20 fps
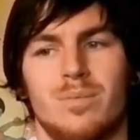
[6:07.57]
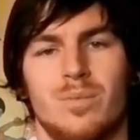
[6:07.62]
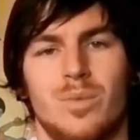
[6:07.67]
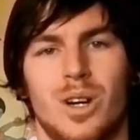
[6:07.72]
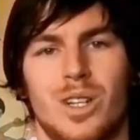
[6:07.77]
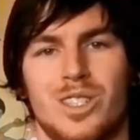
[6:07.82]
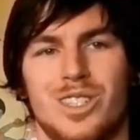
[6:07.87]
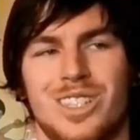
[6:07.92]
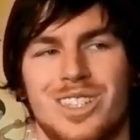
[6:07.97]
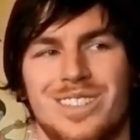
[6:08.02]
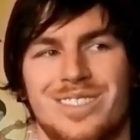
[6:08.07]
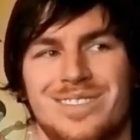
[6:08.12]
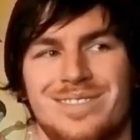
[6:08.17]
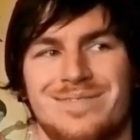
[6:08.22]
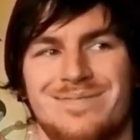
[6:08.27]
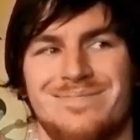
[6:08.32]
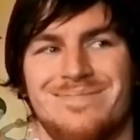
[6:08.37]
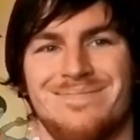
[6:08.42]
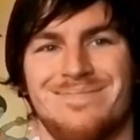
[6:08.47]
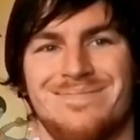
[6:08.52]
watching.
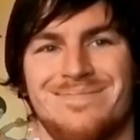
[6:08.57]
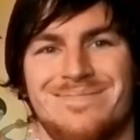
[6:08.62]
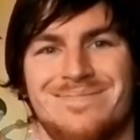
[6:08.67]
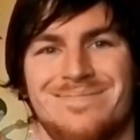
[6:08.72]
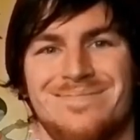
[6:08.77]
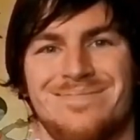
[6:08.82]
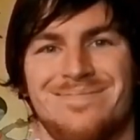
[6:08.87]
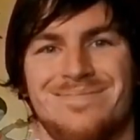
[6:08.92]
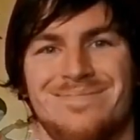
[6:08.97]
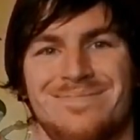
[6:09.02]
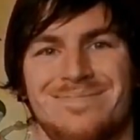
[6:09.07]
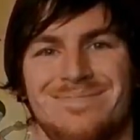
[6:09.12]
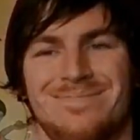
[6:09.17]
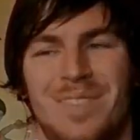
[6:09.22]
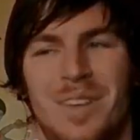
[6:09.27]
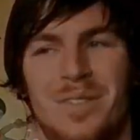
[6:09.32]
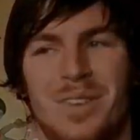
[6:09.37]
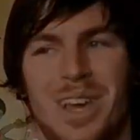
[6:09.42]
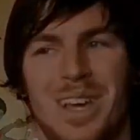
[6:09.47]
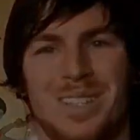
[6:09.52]

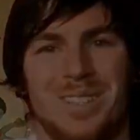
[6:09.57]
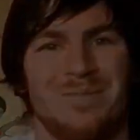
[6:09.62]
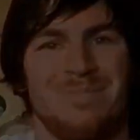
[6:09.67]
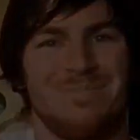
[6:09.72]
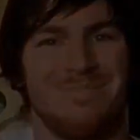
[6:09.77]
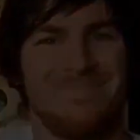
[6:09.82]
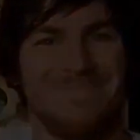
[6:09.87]
Love you guys.